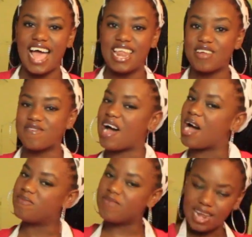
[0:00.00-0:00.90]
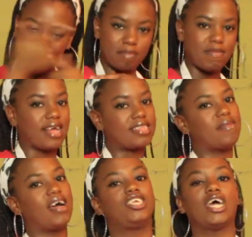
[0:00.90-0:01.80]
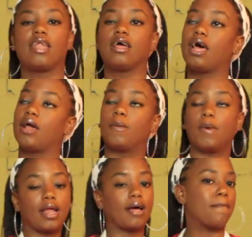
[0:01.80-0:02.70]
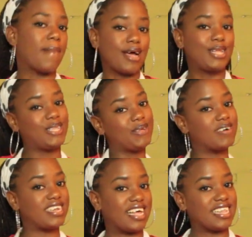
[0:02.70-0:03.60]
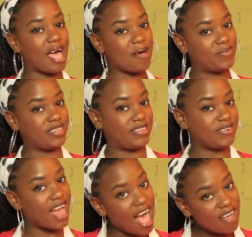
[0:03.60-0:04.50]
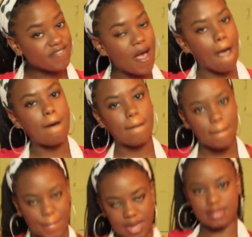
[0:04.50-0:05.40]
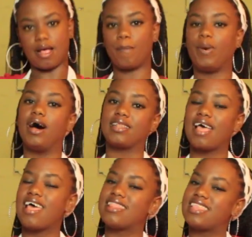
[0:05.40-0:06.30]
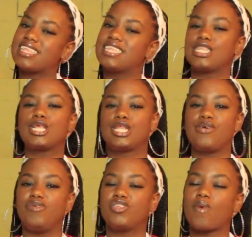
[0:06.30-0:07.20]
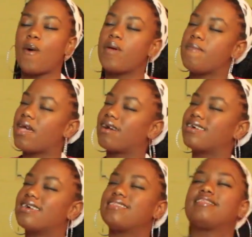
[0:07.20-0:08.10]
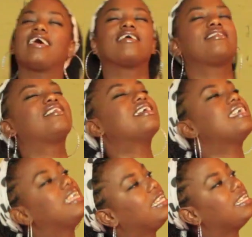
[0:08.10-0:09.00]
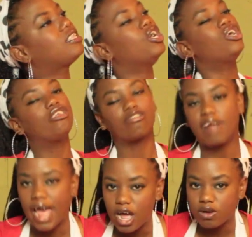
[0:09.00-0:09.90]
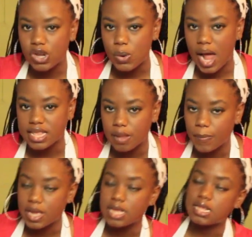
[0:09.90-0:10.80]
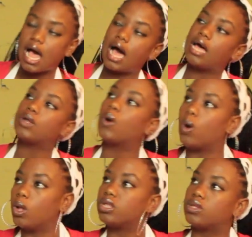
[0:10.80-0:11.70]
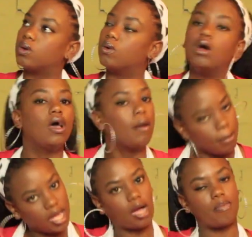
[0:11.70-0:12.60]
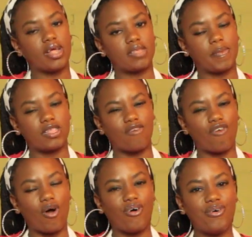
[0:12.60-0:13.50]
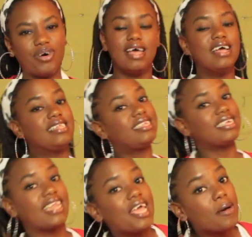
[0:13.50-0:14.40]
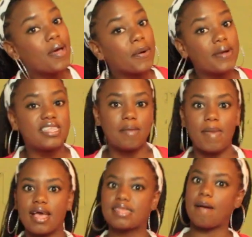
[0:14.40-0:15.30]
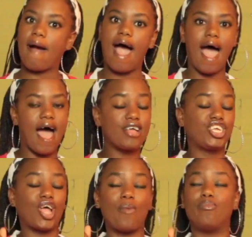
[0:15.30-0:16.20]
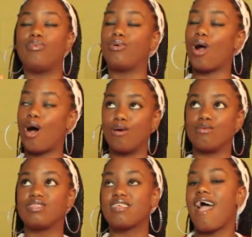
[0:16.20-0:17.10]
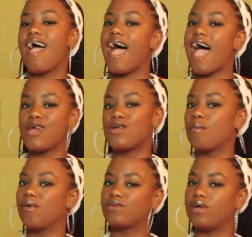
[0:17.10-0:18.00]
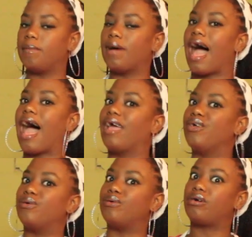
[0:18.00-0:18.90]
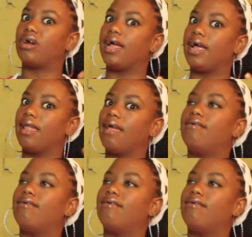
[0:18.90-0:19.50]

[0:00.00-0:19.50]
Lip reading: Island fam, welcome back to my channel and welcome back to another episode of Bust a Pot. This is a series where we make good things to eat, try out new recipes and also make up recipes of our own. Today we're going to make some hash browns. I don't know about all, but I real